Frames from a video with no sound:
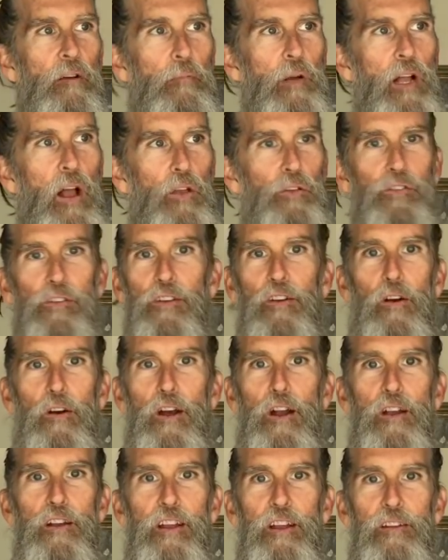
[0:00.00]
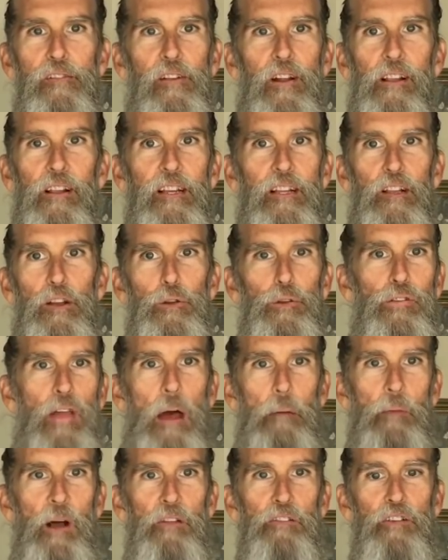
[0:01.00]
because the car didn't really lose
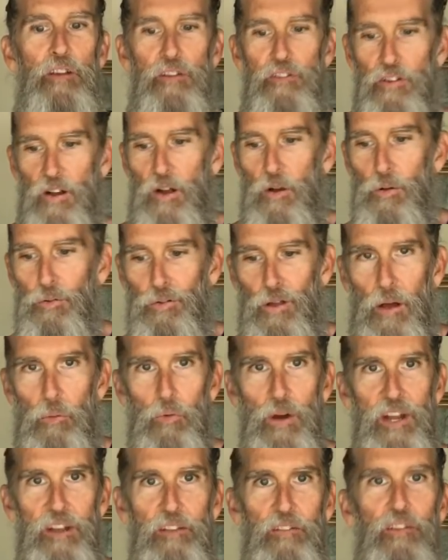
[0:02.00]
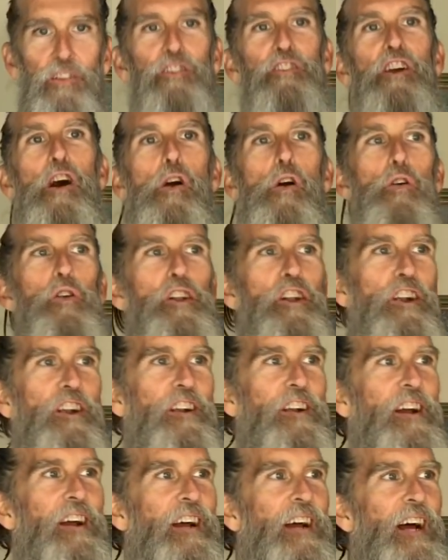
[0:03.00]
that much control. So I went to the
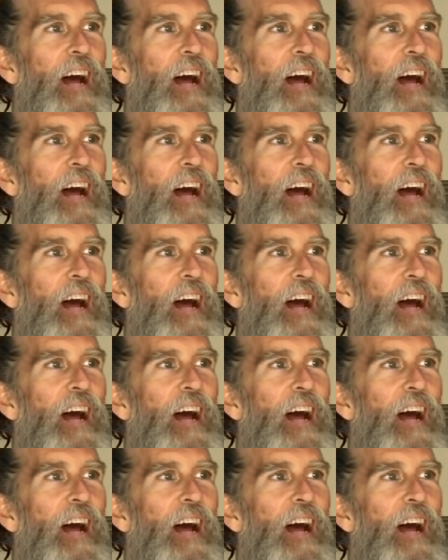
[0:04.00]
shoulder.